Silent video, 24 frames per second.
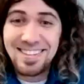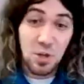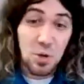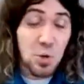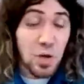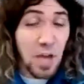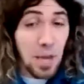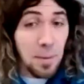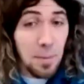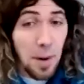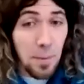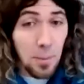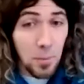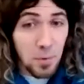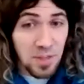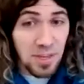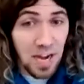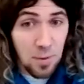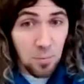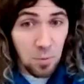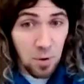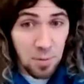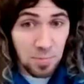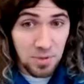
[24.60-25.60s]
And you came up with the
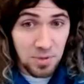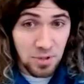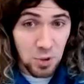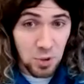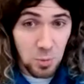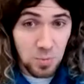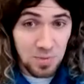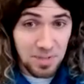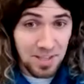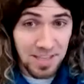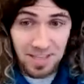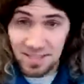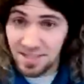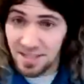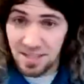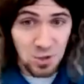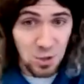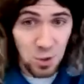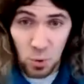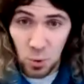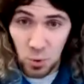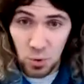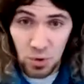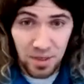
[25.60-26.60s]
name Rimba Tubes, and this
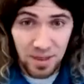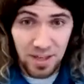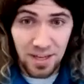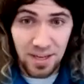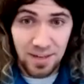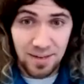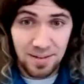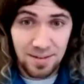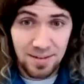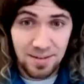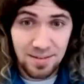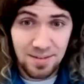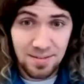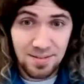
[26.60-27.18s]
is your thing.